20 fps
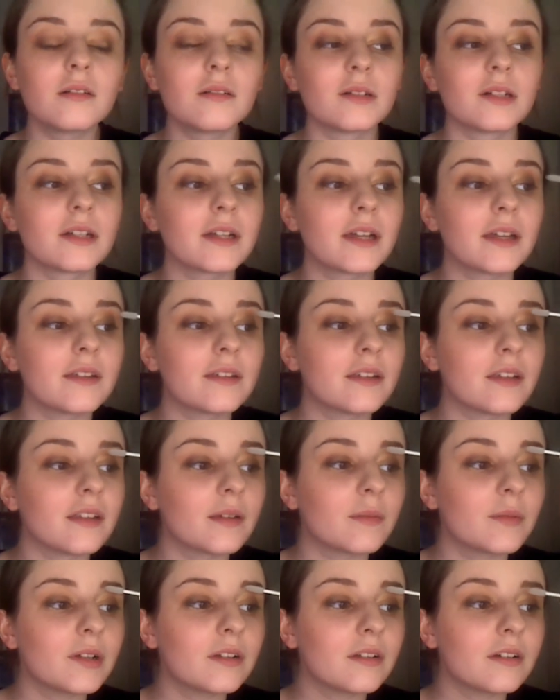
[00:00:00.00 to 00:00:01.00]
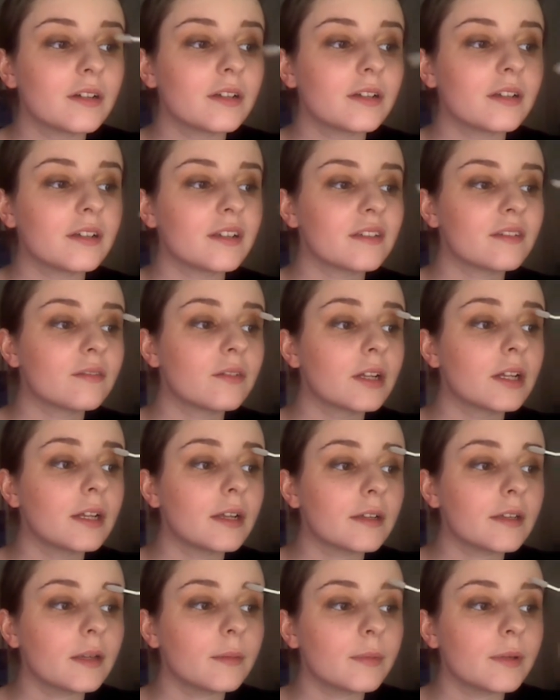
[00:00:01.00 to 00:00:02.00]
Well, I can't do anything right now, and it doesn't really
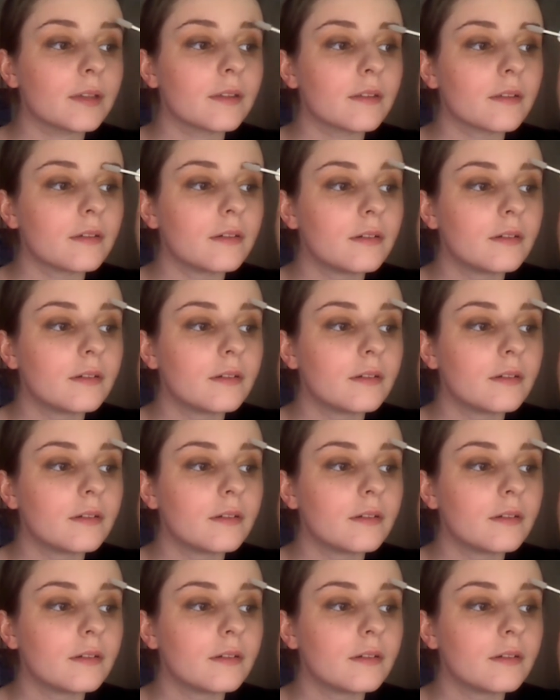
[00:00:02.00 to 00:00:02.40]
look that bad.